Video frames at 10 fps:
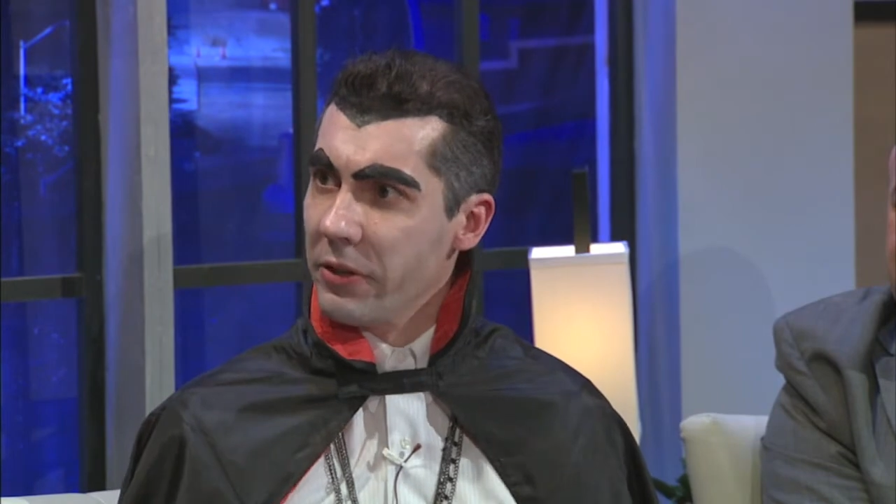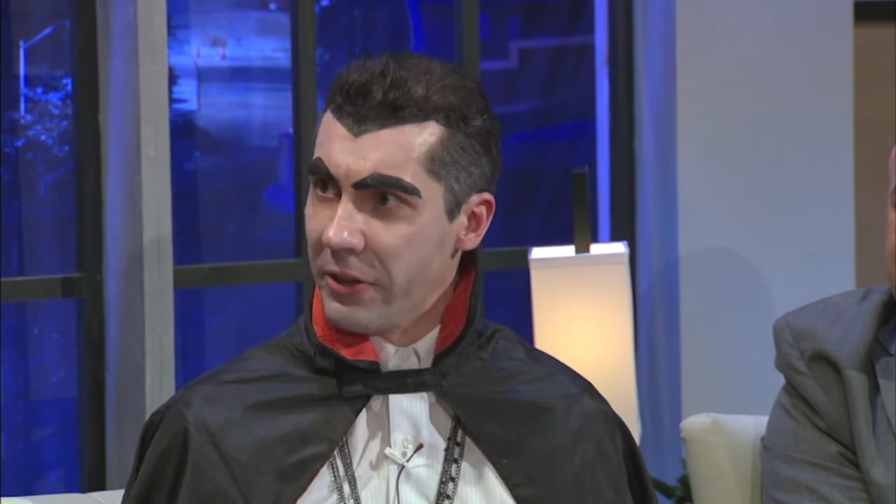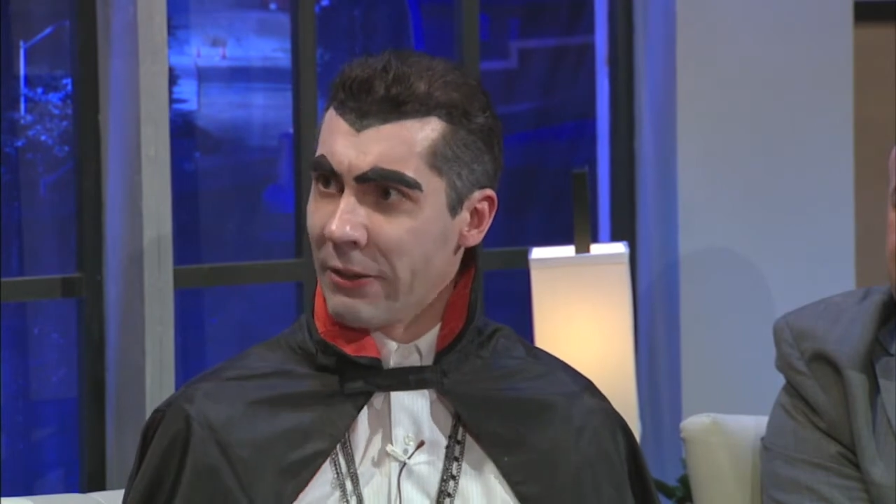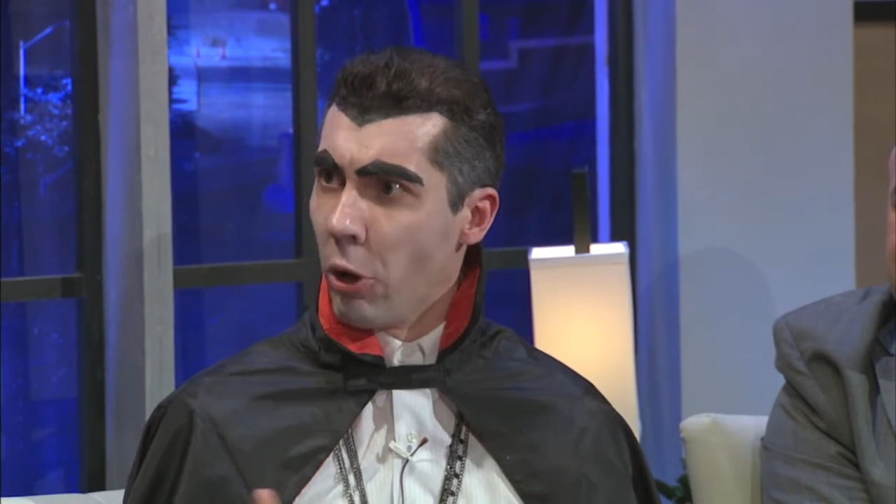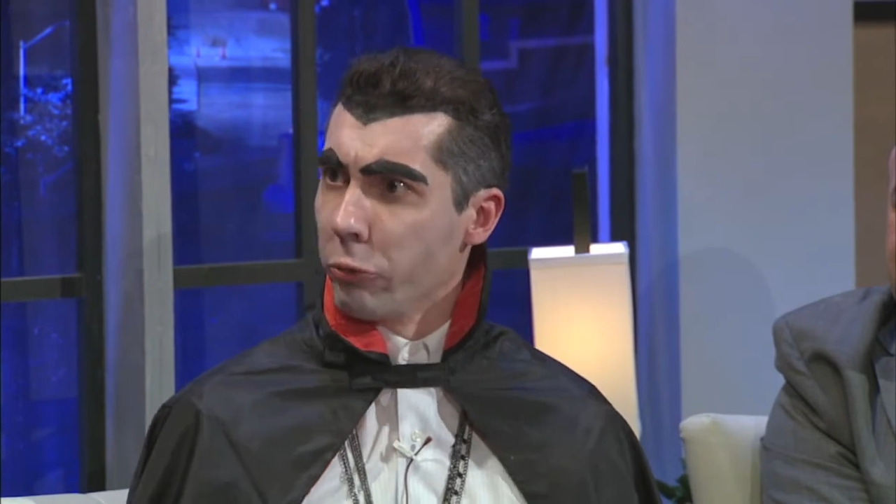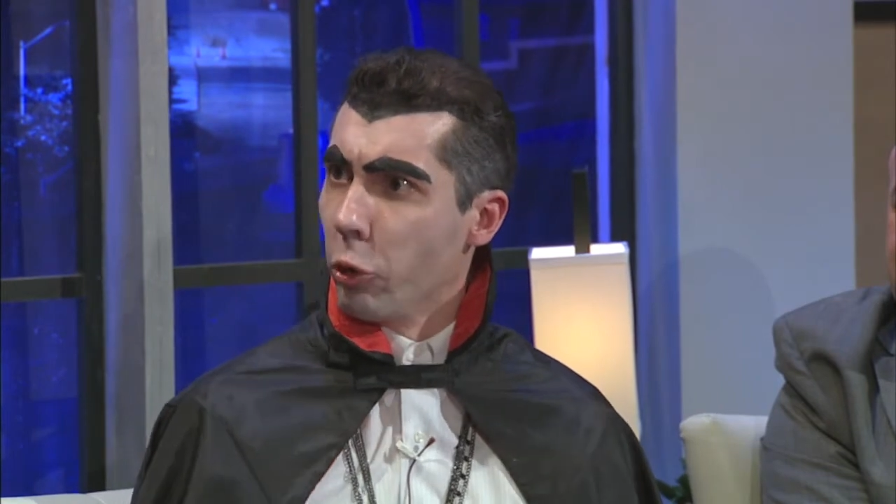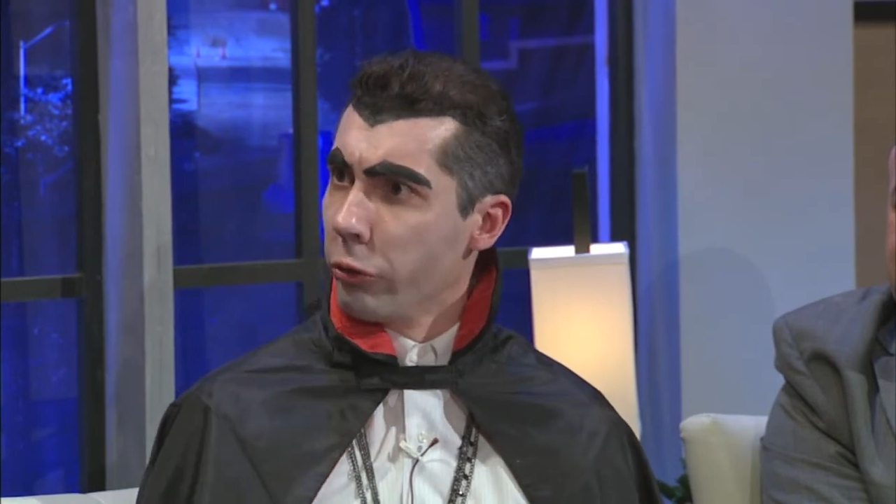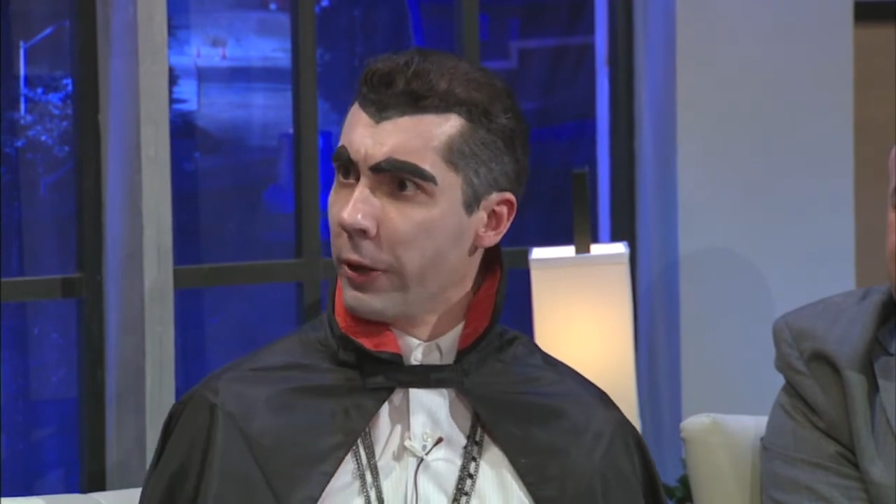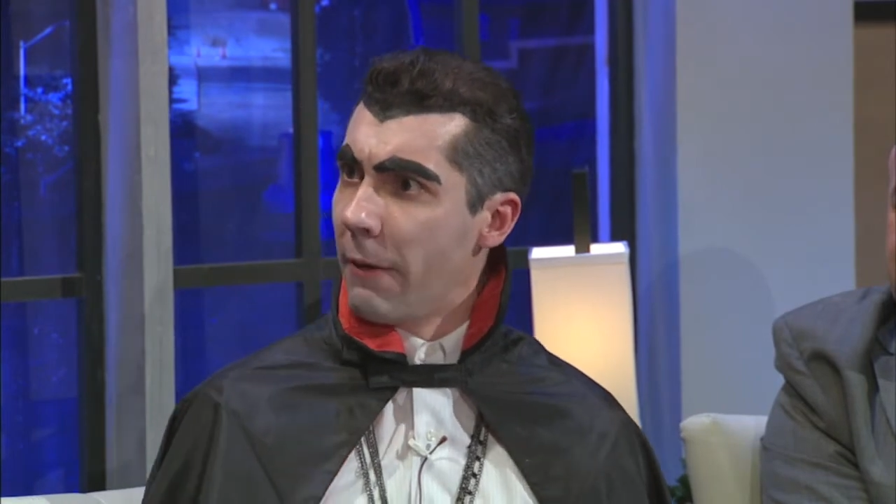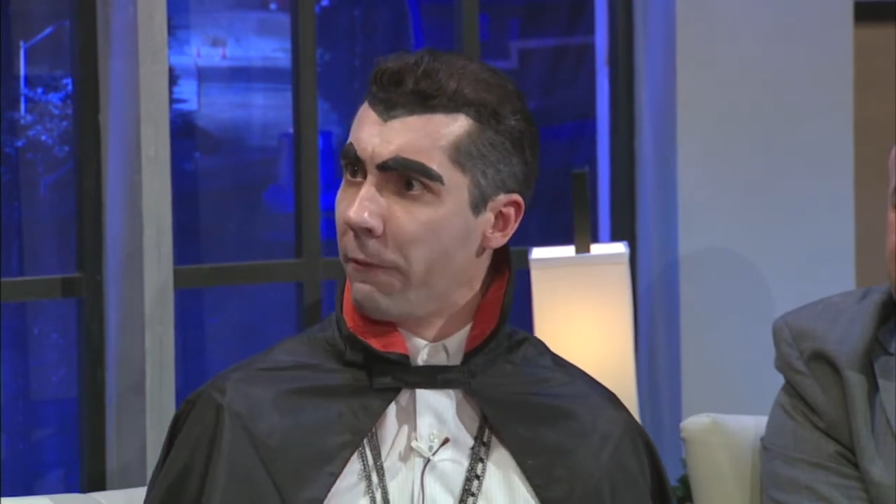Is that not
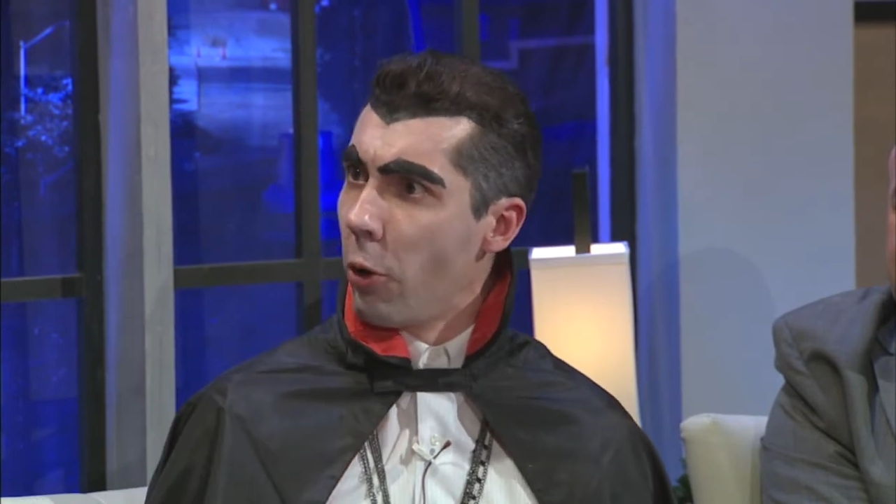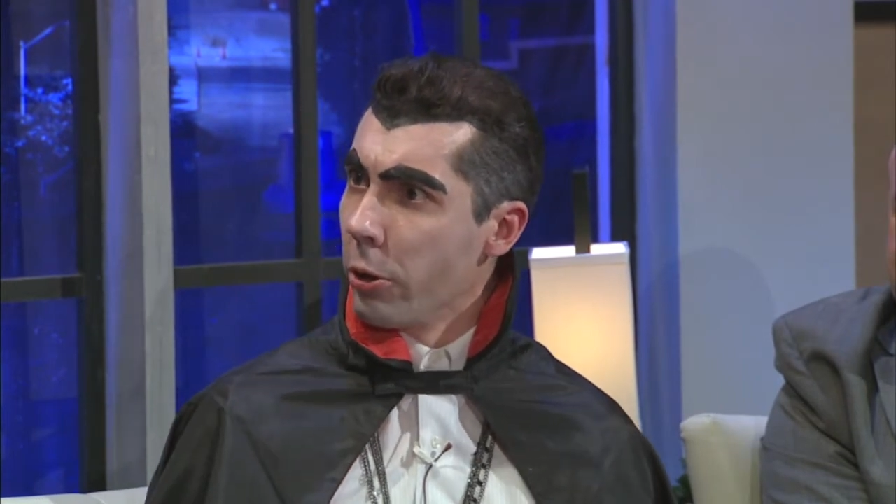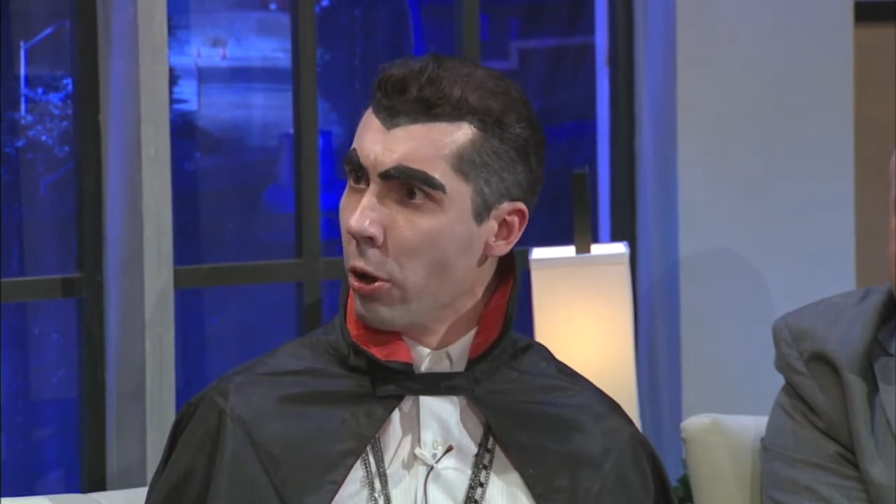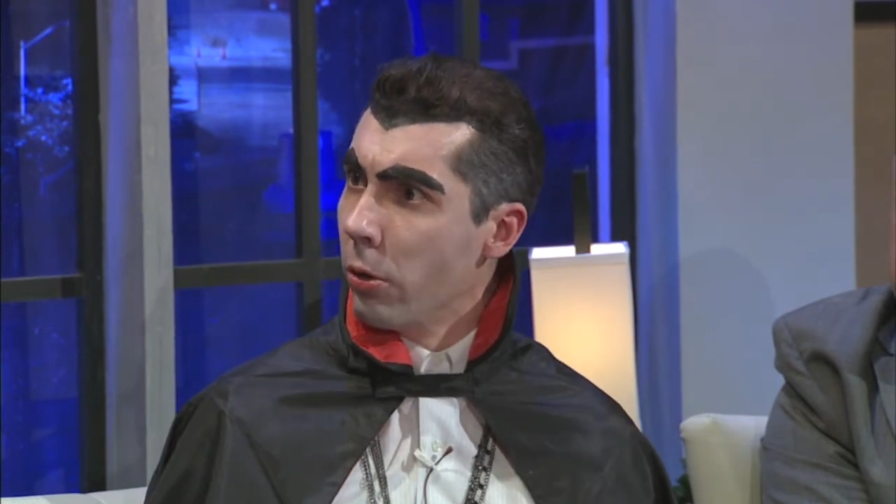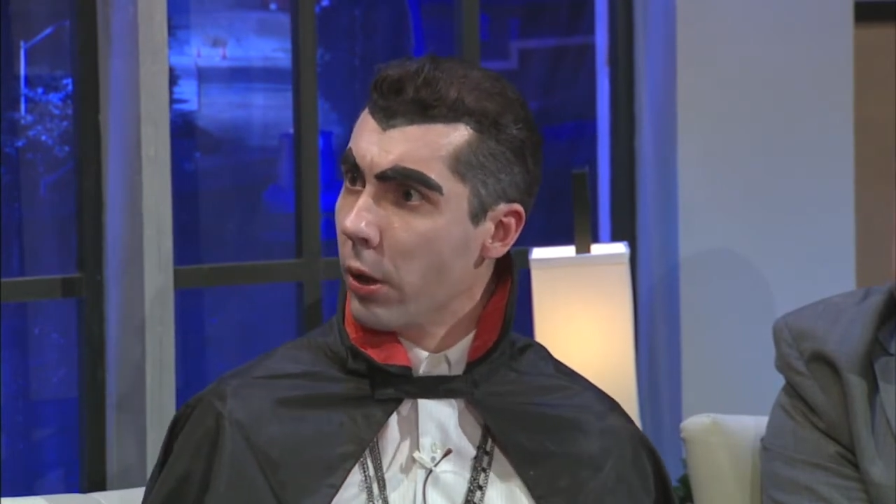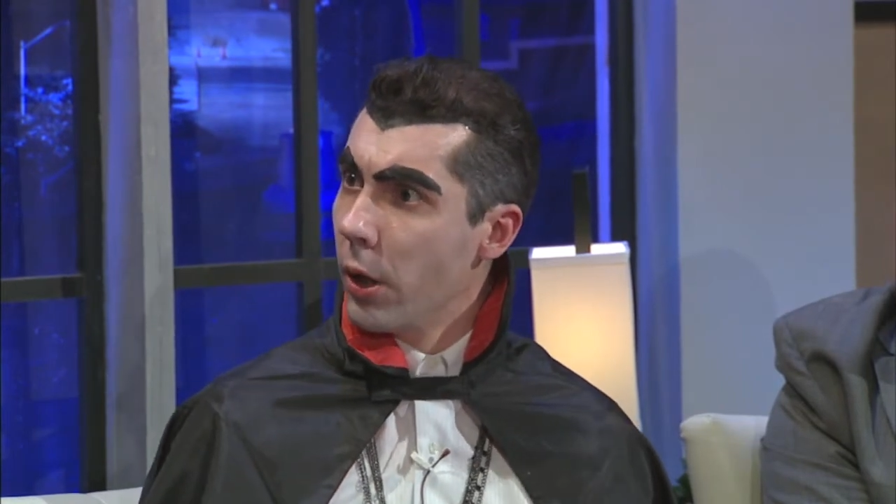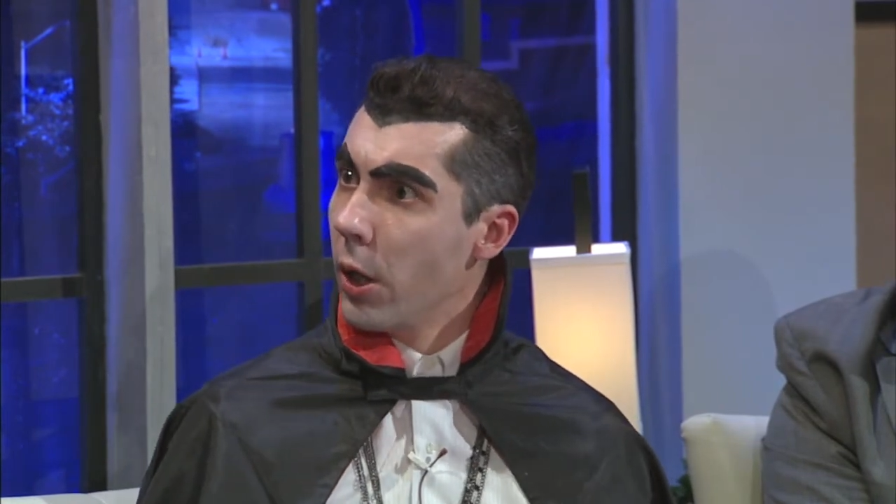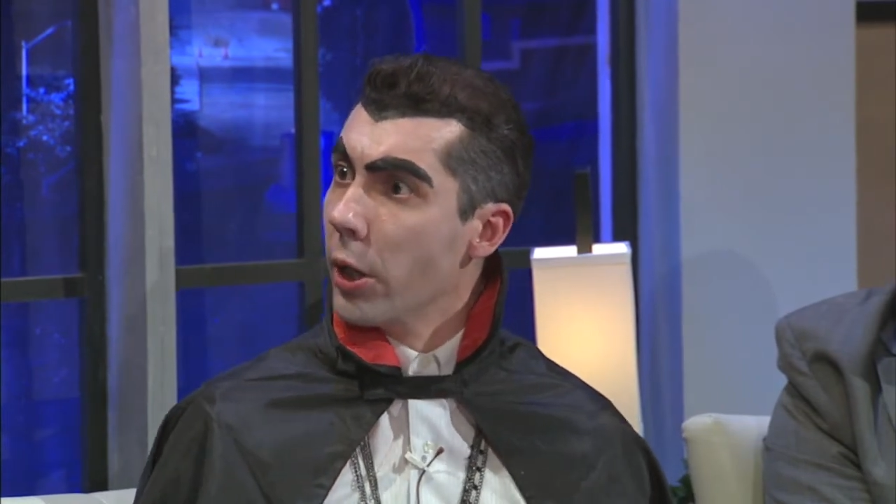good enough for you?